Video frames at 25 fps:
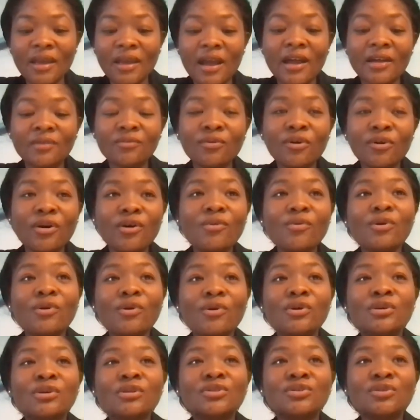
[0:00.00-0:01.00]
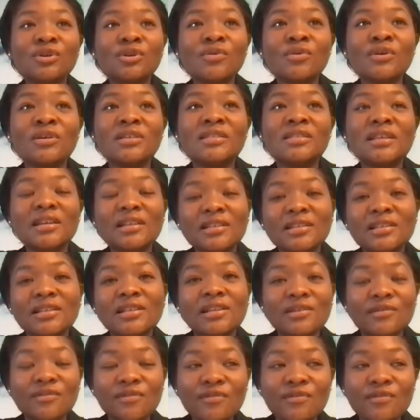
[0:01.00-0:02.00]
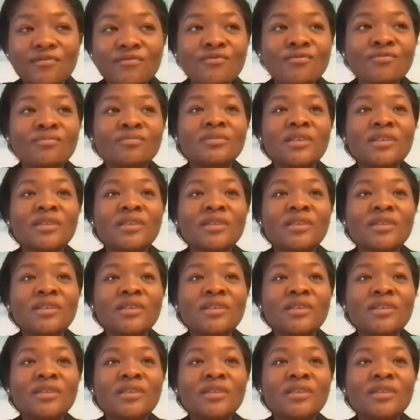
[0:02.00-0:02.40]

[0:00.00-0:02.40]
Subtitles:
And what he was doing was staying in the living room.